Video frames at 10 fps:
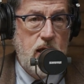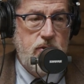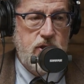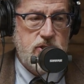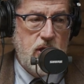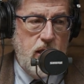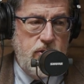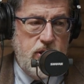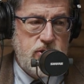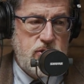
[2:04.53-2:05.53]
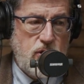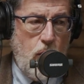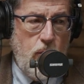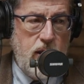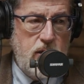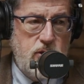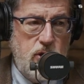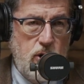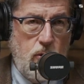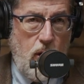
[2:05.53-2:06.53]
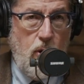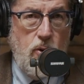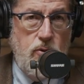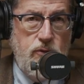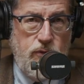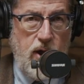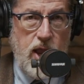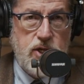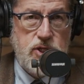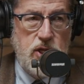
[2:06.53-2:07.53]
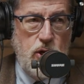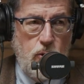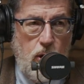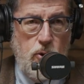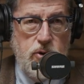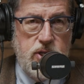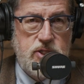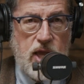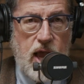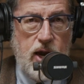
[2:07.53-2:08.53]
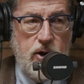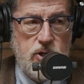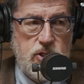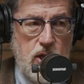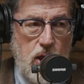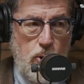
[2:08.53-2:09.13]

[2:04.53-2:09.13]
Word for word: This, this sowing to your own flesh and your own desires,